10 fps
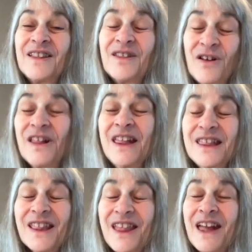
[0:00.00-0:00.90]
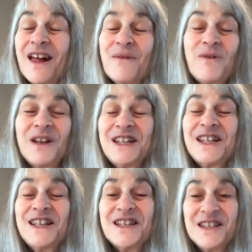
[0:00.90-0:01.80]
looking like I
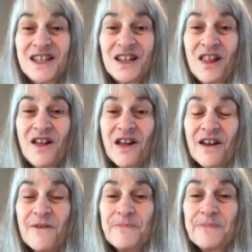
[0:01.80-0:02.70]
wanted it to look.